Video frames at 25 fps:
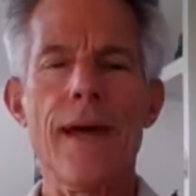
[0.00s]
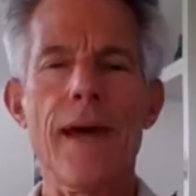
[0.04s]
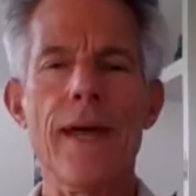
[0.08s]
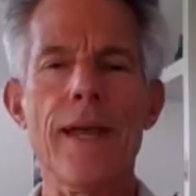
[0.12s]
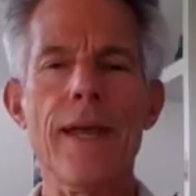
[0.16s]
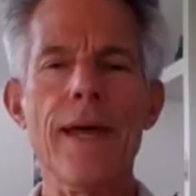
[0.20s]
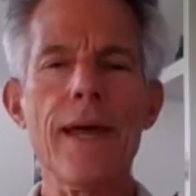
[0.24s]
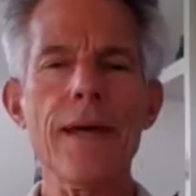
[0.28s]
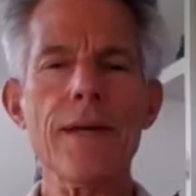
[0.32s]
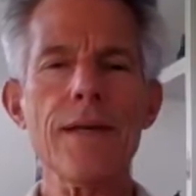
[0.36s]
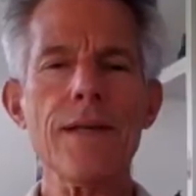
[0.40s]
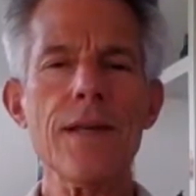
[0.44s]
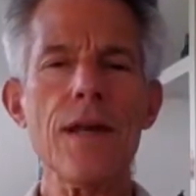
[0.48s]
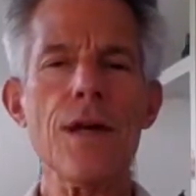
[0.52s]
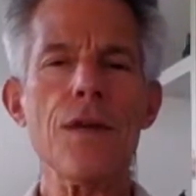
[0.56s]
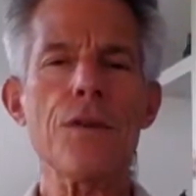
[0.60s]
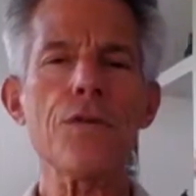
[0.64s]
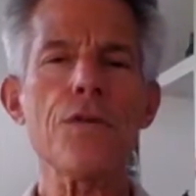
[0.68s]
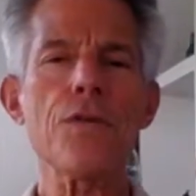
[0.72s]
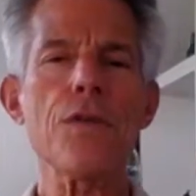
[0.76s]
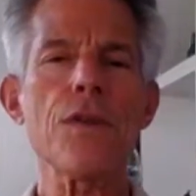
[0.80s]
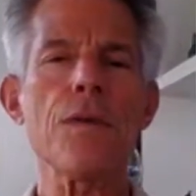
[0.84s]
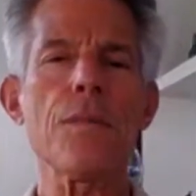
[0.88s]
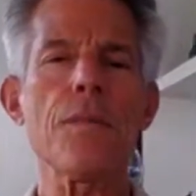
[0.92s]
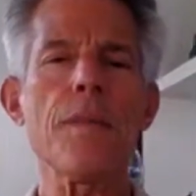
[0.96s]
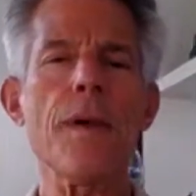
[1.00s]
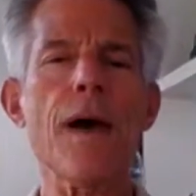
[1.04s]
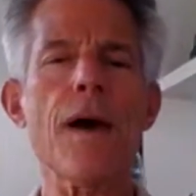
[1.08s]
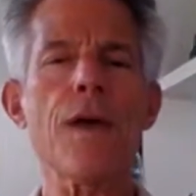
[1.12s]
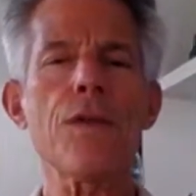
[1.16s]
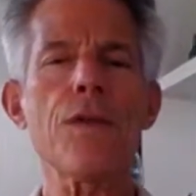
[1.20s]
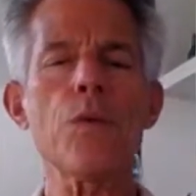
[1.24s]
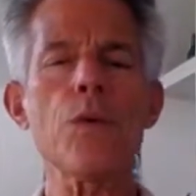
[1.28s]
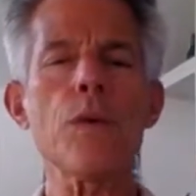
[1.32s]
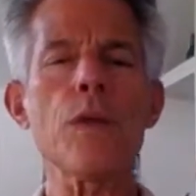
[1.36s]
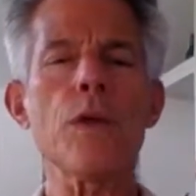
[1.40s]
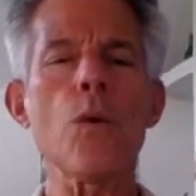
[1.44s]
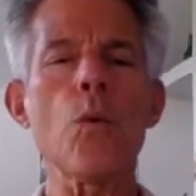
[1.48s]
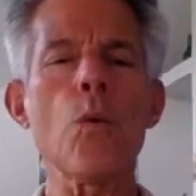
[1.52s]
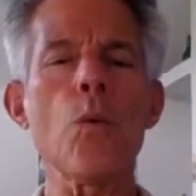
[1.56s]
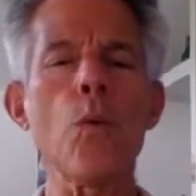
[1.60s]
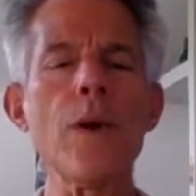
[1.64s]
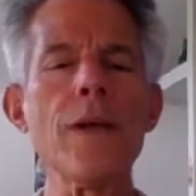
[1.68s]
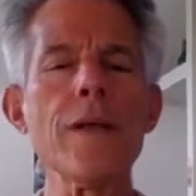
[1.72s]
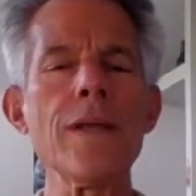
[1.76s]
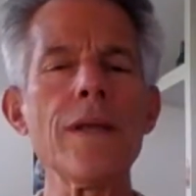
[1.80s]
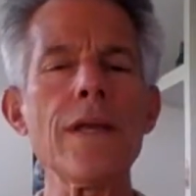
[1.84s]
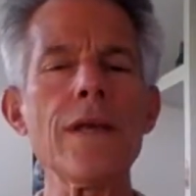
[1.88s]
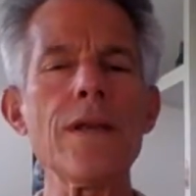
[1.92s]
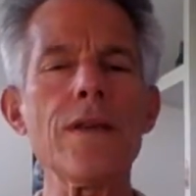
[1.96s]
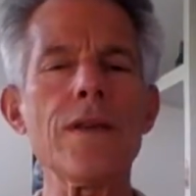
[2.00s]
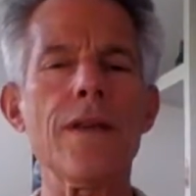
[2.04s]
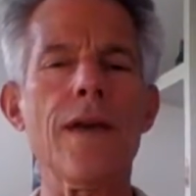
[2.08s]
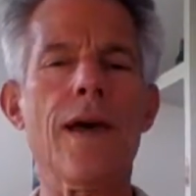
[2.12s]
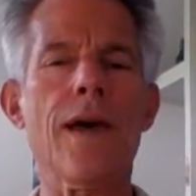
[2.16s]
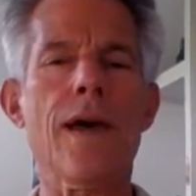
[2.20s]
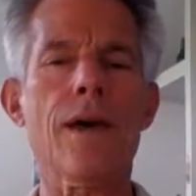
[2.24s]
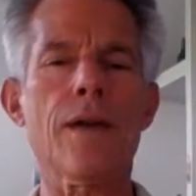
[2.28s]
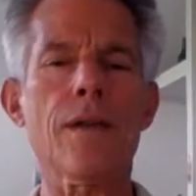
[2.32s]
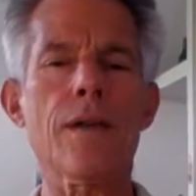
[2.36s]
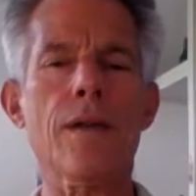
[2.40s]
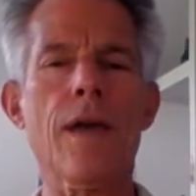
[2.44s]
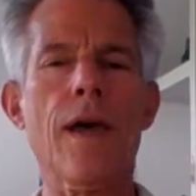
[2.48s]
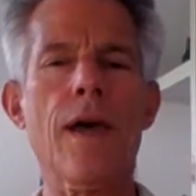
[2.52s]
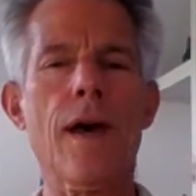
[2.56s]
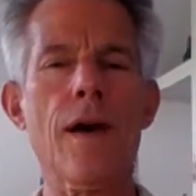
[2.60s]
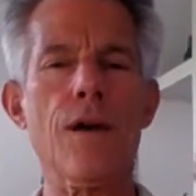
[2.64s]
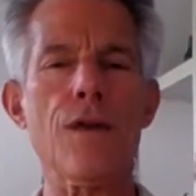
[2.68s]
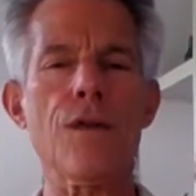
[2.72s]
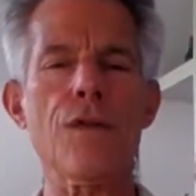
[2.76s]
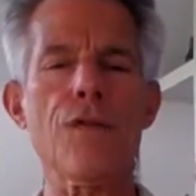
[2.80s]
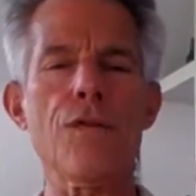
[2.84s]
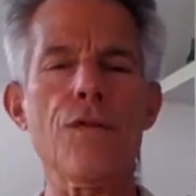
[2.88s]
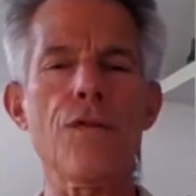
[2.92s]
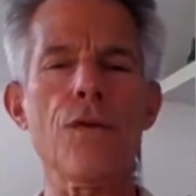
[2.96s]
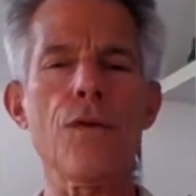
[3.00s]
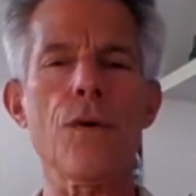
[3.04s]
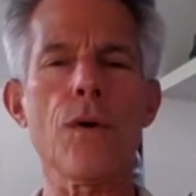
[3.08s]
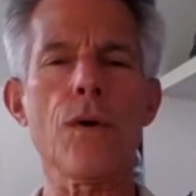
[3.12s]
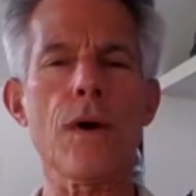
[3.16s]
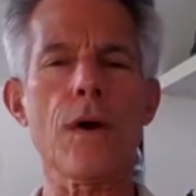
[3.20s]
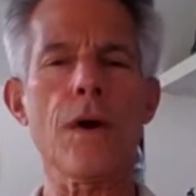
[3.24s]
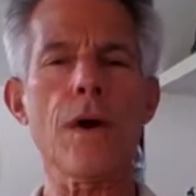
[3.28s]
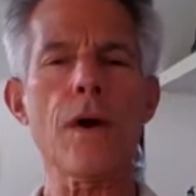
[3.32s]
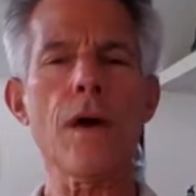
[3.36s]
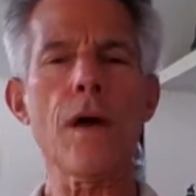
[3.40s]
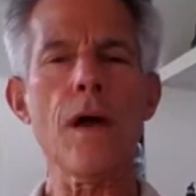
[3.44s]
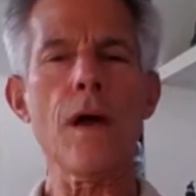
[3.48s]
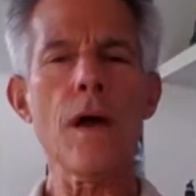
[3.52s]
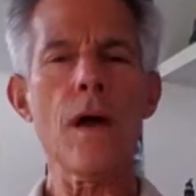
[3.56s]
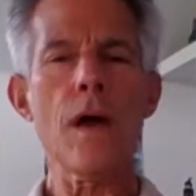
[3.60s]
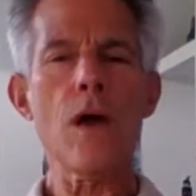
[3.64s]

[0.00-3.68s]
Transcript: an exhale through the mouth with a windy sound count of 4,